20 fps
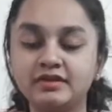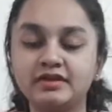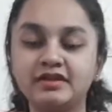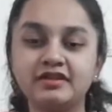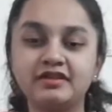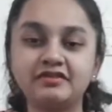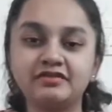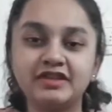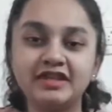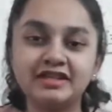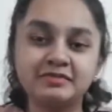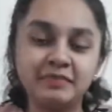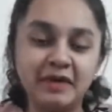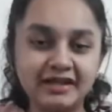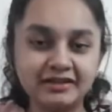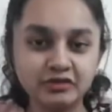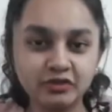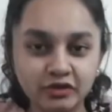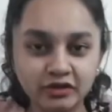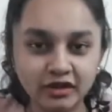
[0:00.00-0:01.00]
If these
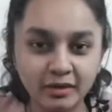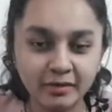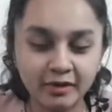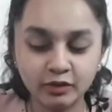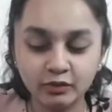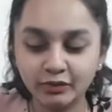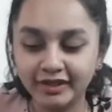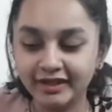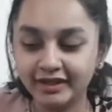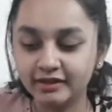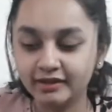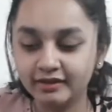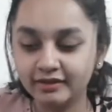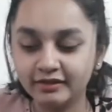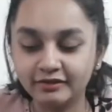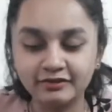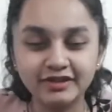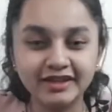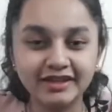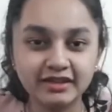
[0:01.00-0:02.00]
pants don't come out well,
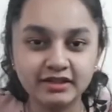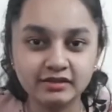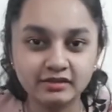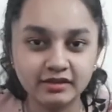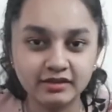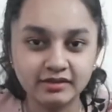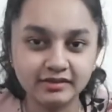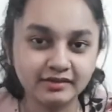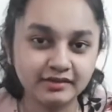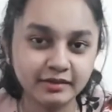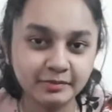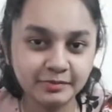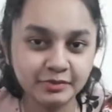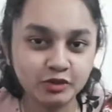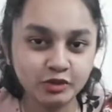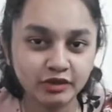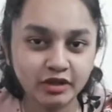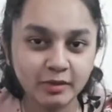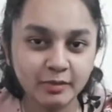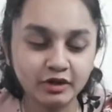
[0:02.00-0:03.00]
if the rips
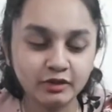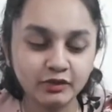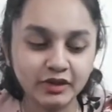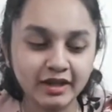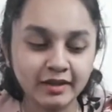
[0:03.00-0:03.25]
don't come out well,